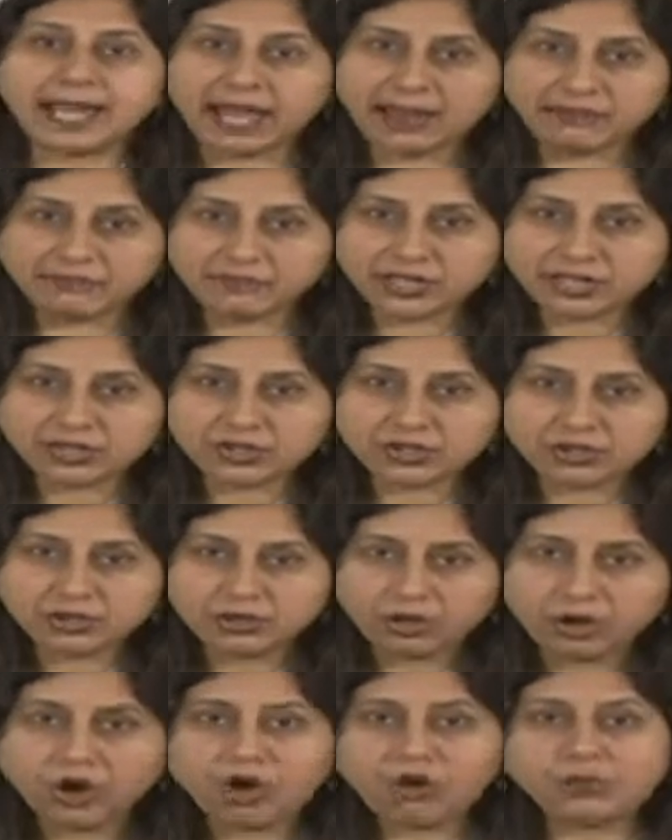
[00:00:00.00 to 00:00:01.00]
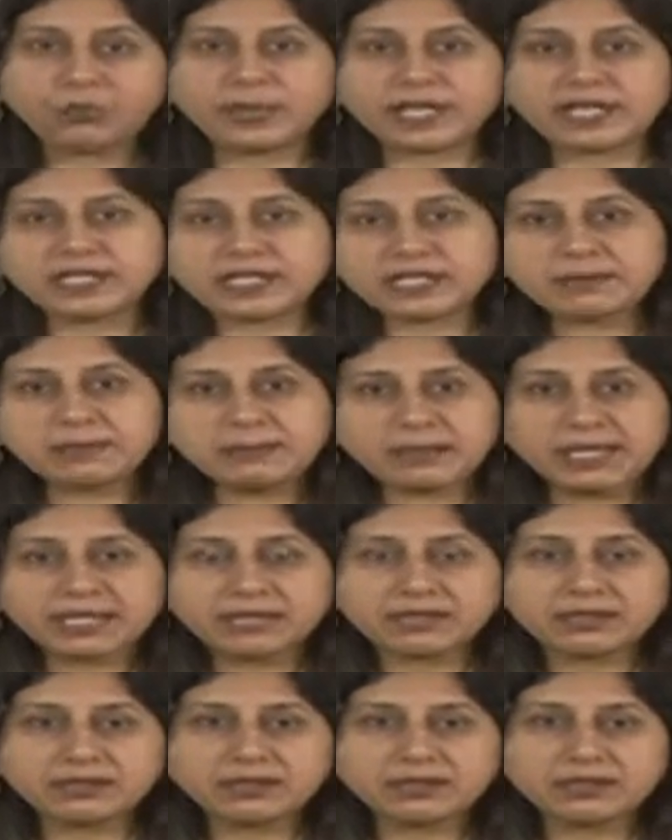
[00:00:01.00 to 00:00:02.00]
average or weighted
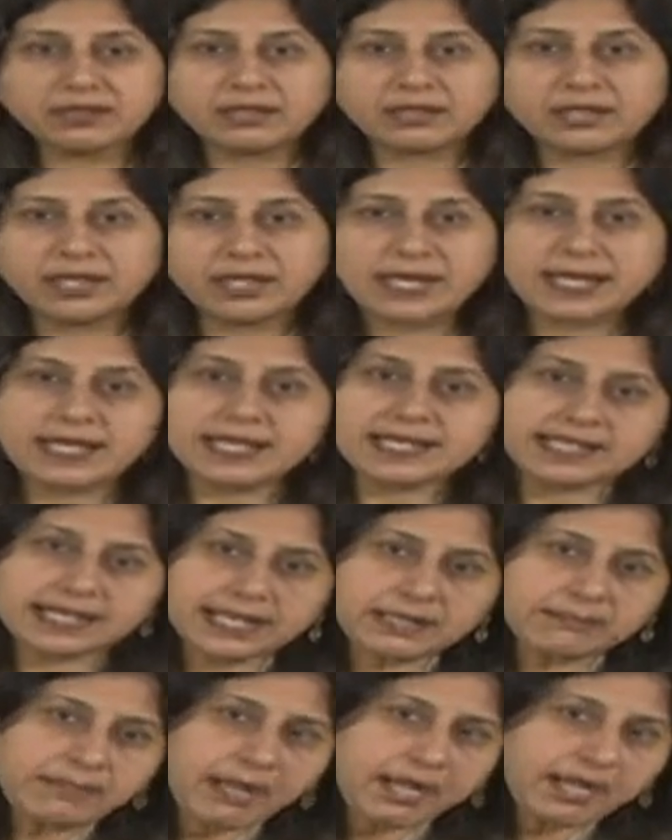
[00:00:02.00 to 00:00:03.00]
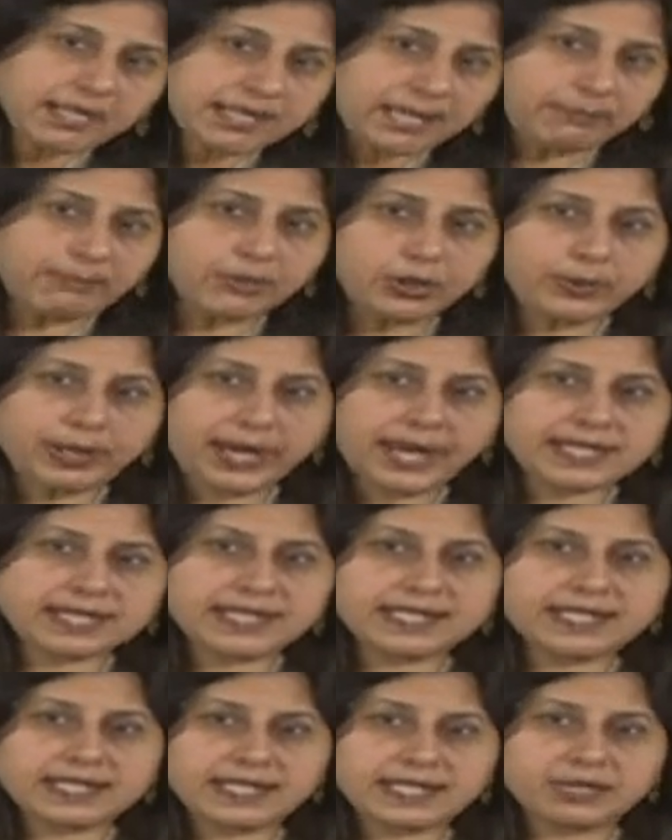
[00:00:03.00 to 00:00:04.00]
mean. Sigma
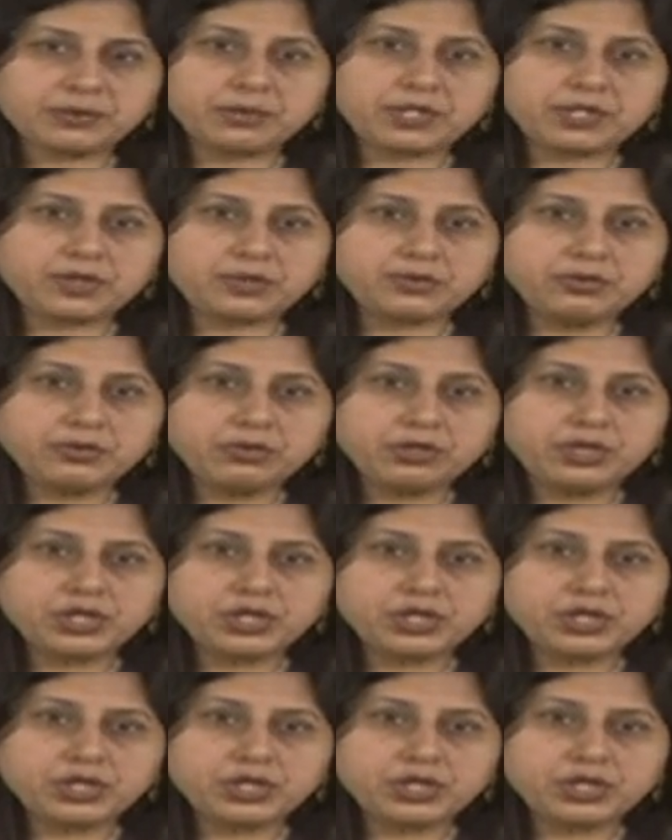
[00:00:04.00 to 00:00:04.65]
wx is equal to